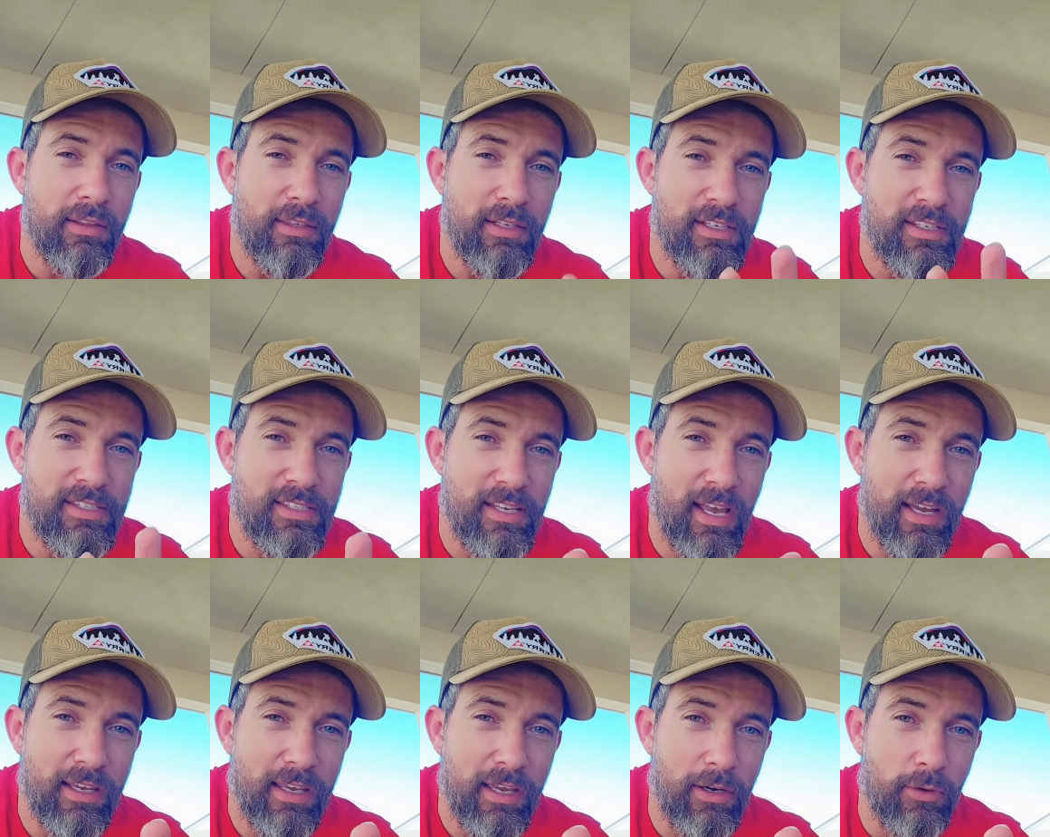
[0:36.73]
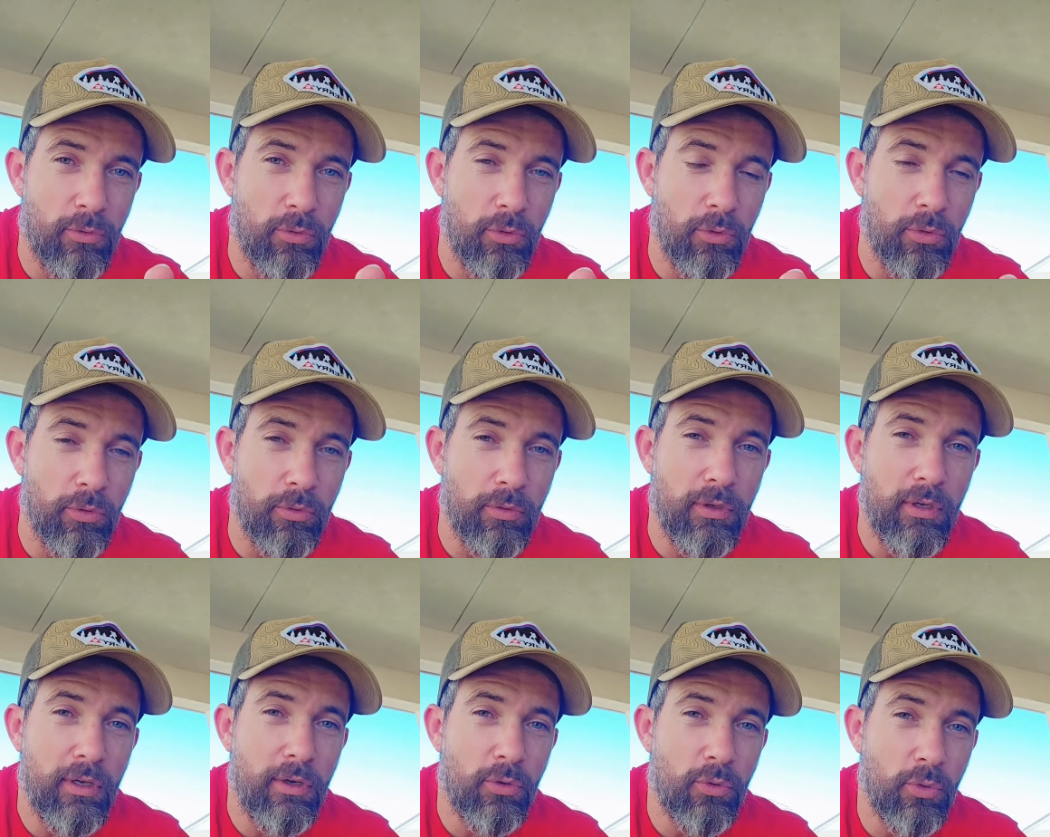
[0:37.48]
The second rule,
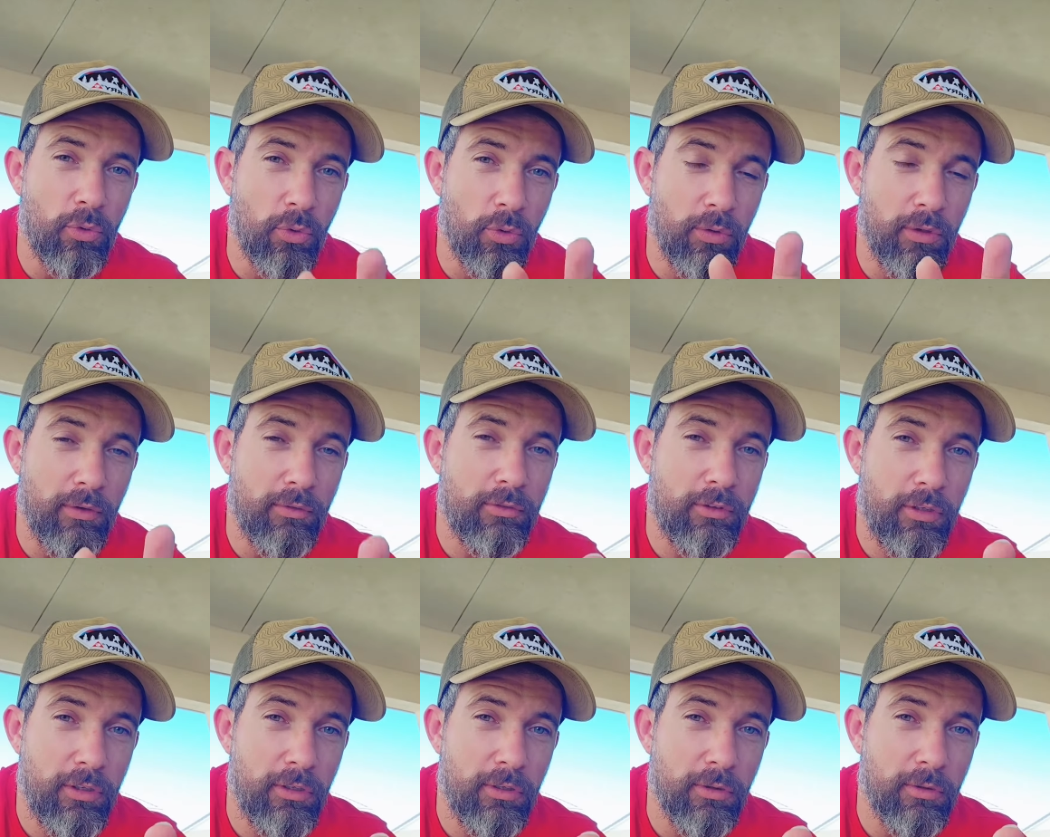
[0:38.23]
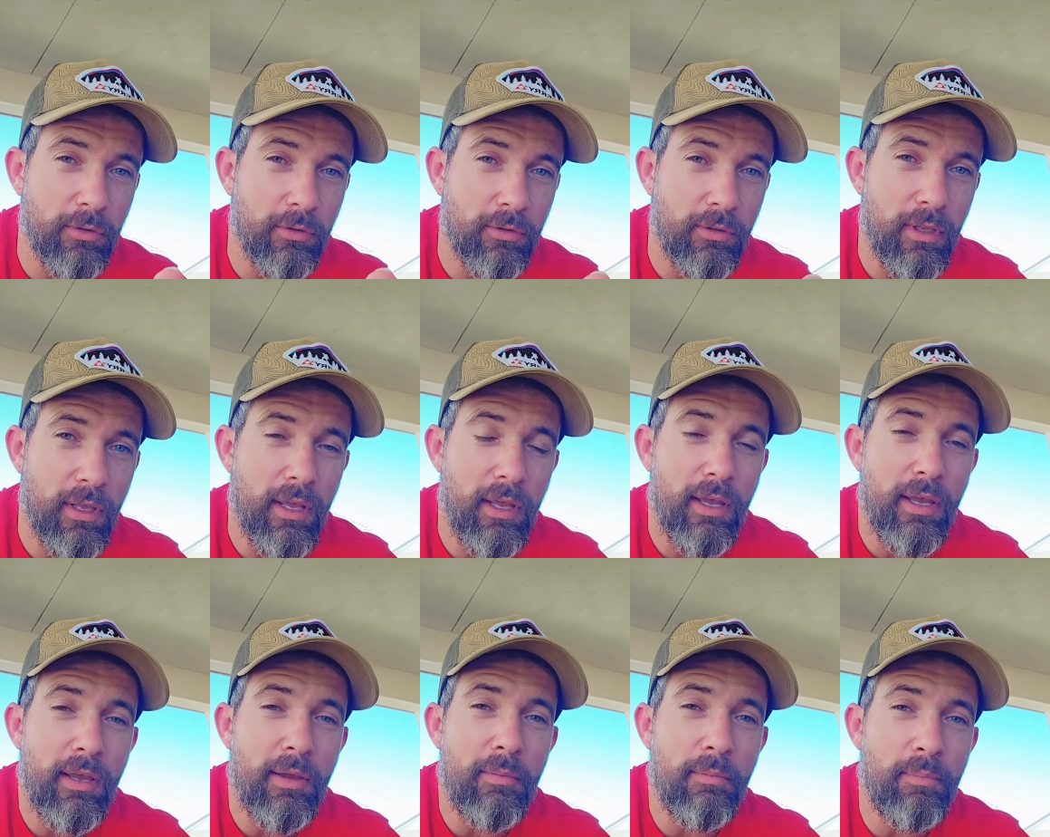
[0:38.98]
rule of two,
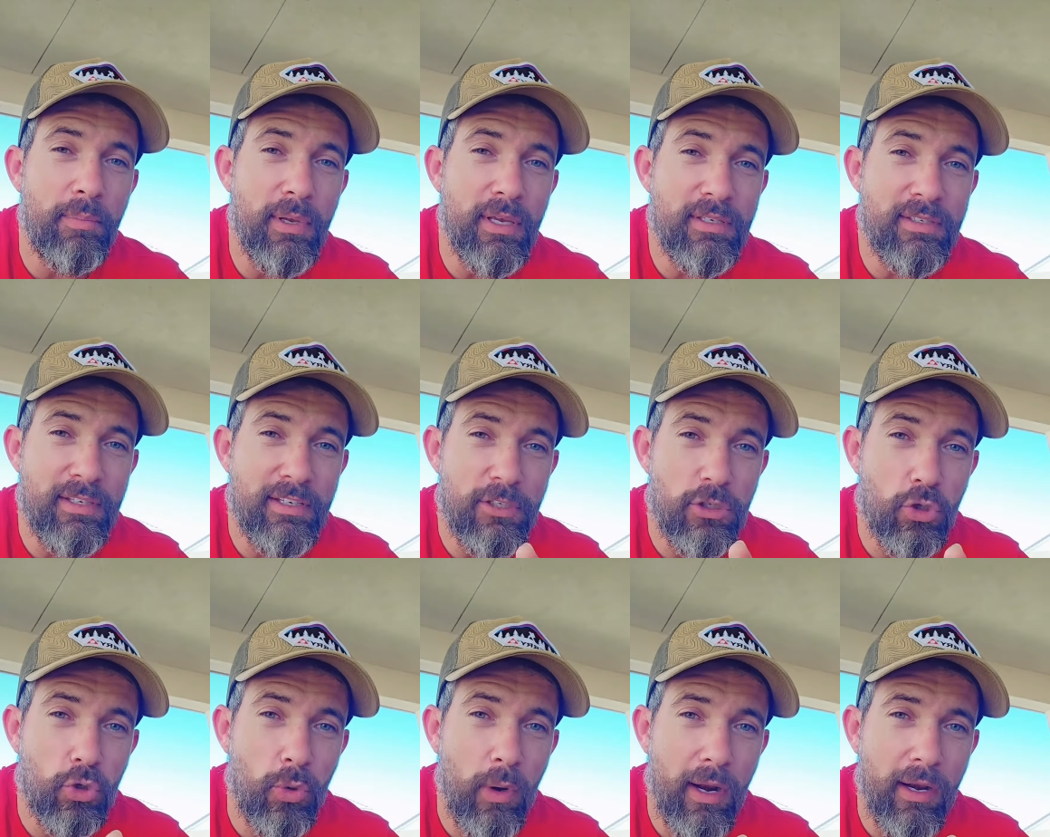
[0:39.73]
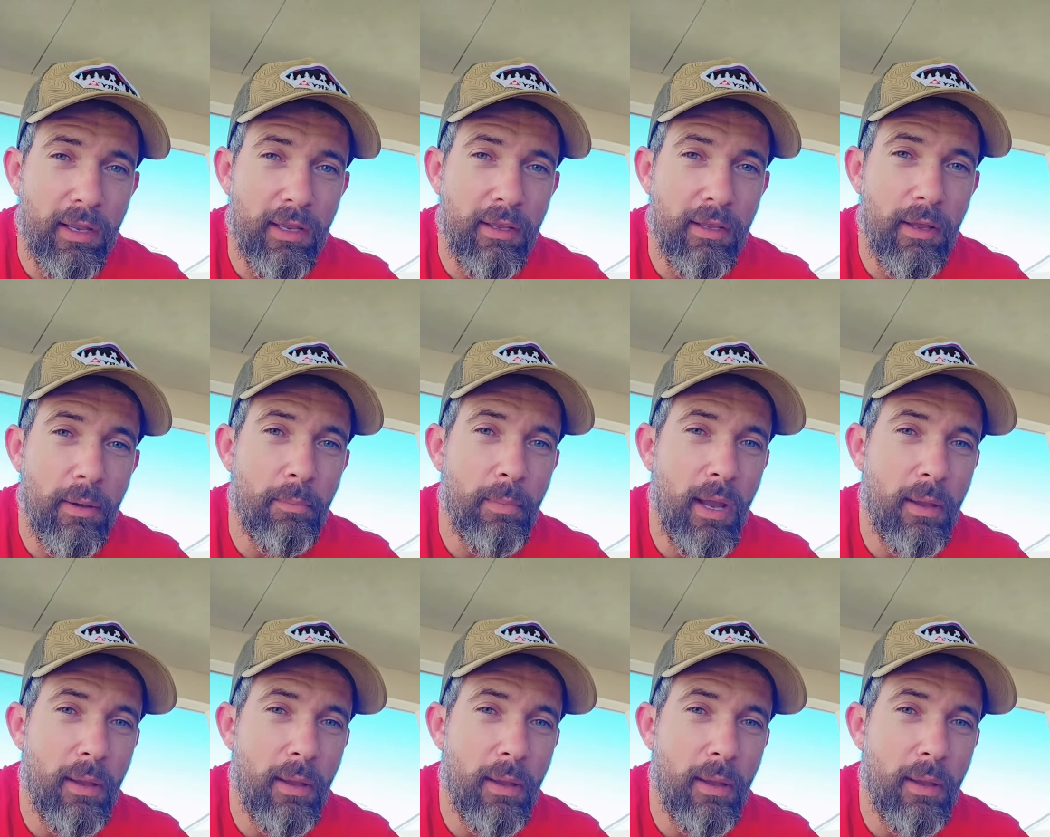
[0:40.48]
business credit.